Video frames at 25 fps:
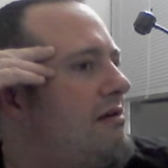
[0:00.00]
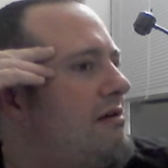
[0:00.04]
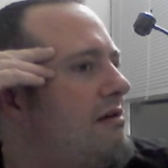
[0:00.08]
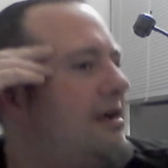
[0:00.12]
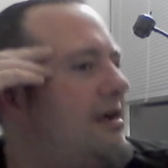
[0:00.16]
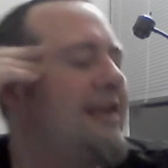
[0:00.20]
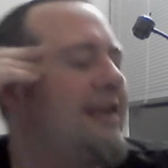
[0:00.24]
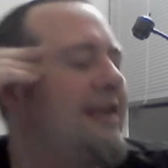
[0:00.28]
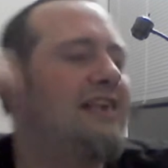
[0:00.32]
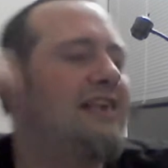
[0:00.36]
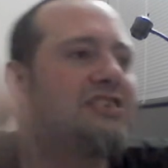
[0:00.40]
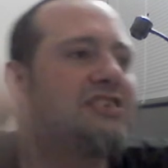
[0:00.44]

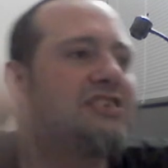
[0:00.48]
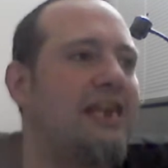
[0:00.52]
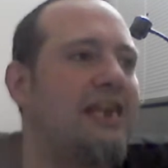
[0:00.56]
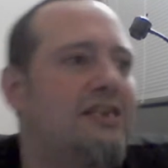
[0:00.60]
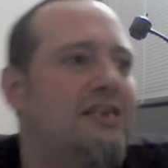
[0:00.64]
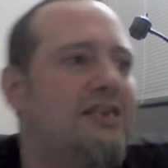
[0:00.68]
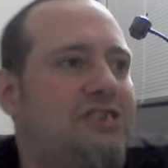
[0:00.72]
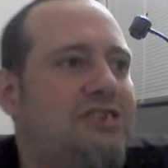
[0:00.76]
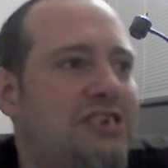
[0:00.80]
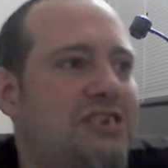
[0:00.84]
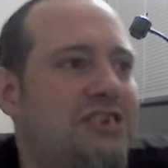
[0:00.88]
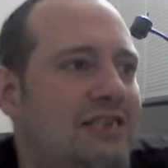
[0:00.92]
I guess I
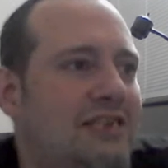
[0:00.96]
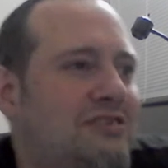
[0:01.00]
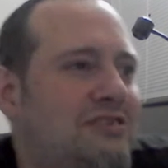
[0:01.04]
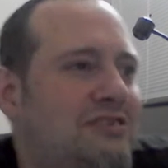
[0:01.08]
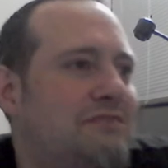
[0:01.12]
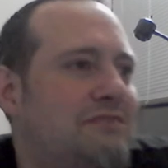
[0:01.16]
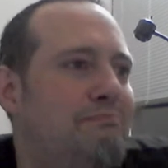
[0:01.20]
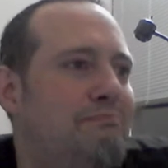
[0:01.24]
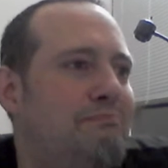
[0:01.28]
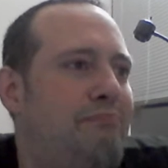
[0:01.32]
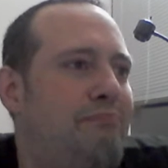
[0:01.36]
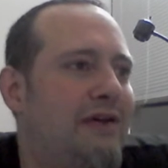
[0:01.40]
could send
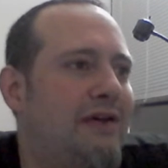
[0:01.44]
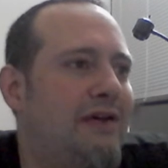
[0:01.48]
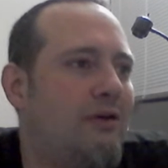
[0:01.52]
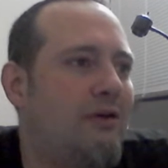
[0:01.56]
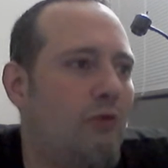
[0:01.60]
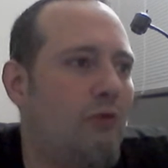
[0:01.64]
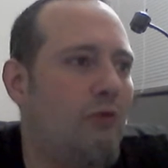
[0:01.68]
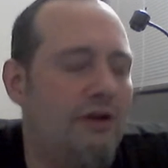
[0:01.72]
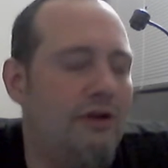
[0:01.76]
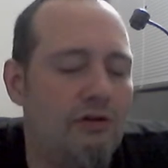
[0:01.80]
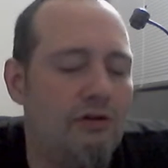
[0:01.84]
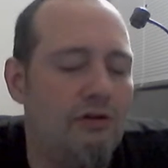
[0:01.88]
some
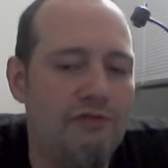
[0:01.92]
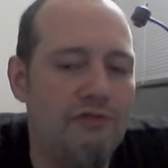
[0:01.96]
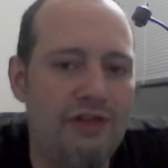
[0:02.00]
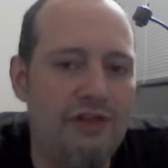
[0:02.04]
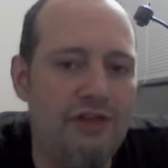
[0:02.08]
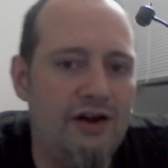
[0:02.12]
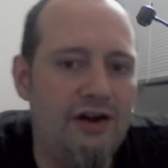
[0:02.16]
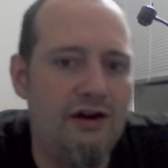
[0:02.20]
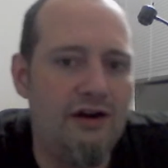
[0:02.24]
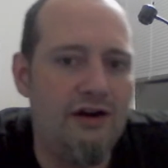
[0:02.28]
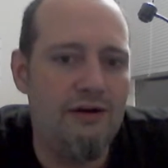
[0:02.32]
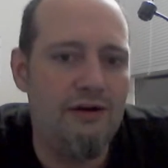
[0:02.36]
Bitcoin over
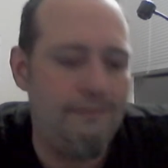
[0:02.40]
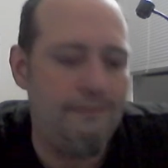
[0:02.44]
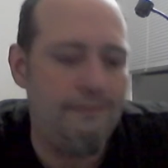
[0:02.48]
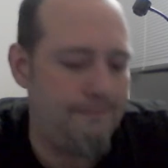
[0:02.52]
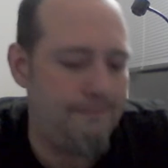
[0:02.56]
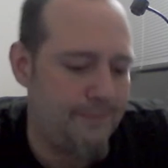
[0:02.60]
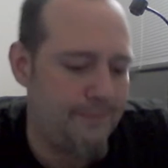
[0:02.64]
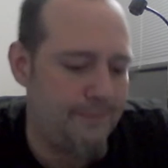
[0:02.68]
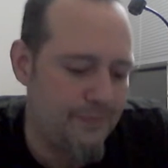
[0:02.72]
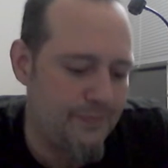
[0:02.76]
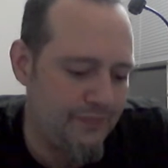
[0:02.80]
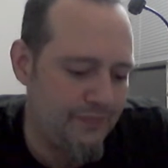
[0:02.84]
there
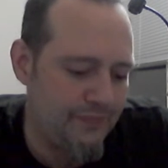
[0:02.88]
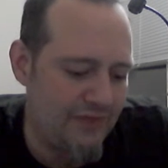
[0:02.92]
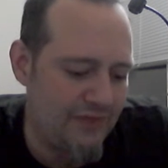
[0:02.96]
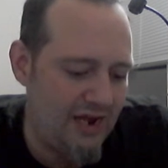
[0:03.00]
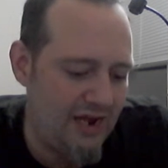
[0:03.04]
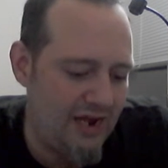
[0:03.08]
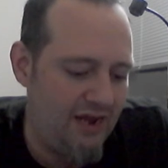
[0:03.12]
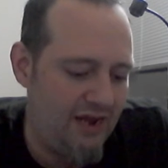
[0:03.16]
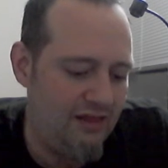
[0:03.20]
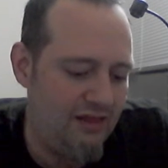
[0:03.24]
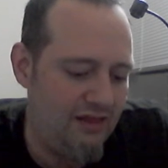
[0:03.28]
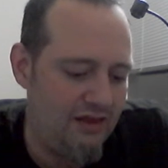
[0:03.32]

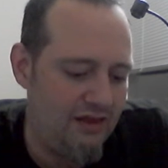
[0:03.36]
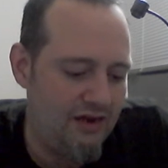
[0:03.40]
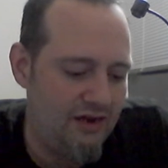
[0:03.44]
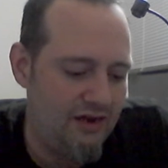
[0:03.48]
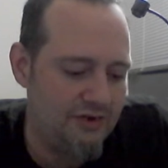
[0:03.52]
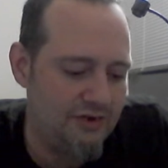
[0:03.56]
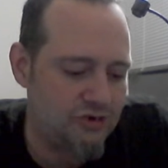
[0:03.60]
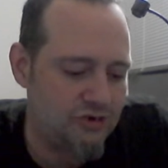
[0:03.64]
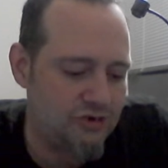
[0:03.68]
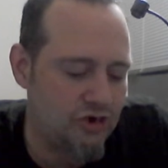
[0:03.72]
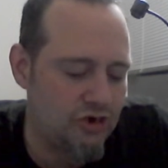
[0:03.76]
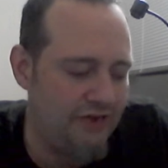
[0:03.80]
and
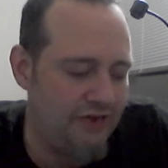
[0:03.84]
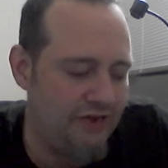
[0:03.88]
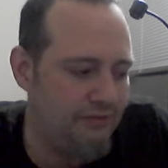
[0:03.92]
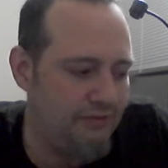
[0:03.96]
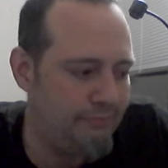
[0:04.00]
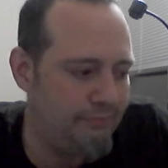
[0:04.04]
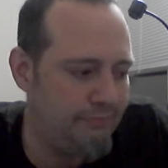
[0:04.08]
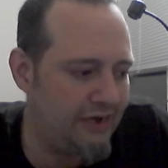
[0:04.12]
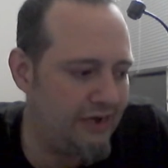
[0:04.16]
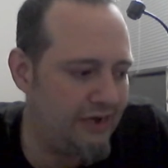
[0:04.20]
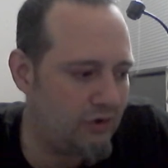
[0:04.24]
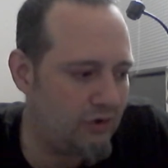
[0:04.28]
then trade the
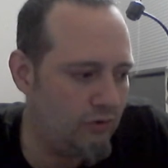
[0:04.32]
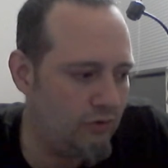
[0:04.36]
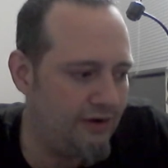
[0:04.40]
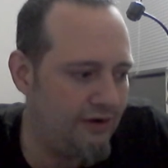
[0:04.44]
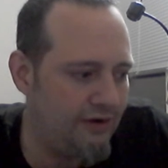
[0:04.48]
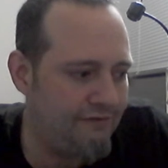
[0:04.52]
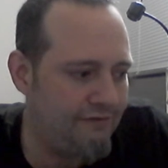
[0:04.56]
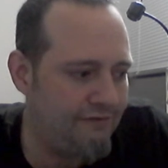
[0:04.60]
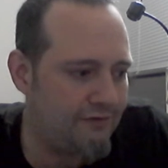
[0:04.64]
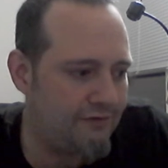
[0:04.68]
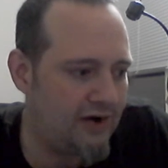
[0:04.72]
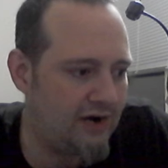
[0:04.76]

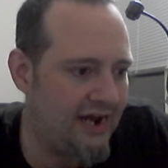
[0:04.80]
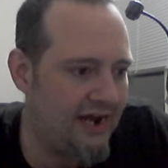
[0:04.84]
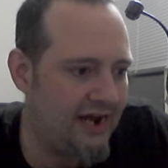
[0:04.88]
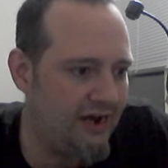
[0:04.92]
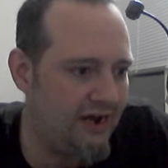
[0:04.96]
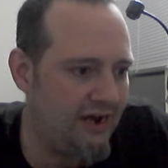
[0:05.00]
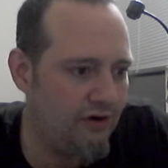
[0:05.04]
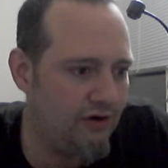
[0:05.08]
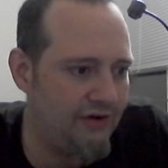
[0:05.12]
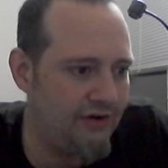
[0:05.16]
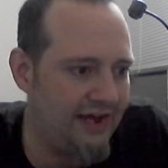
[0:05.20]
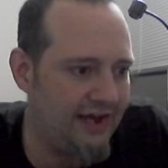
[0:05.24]
Bitcoin for
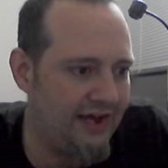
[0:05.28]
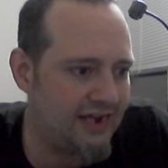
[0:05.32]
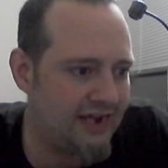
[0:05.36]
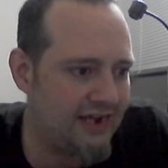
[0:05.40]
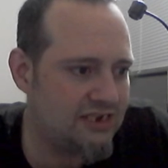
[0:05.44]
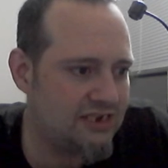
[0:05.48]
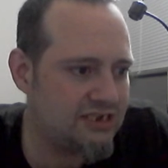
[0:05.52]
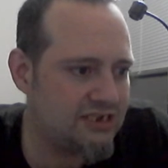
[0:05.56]
IOTX,